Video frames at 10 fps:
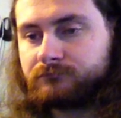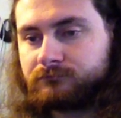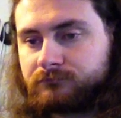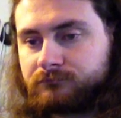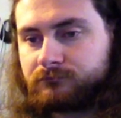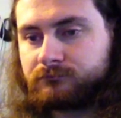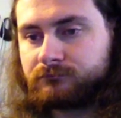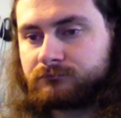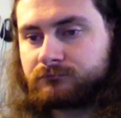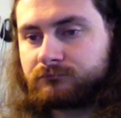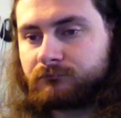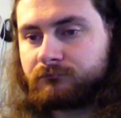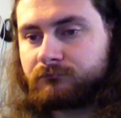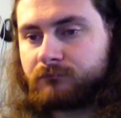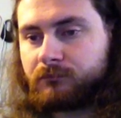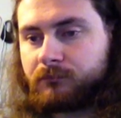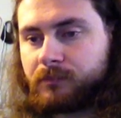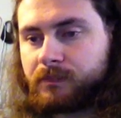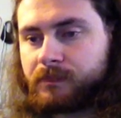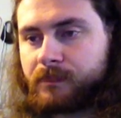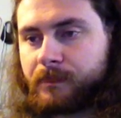[no speech]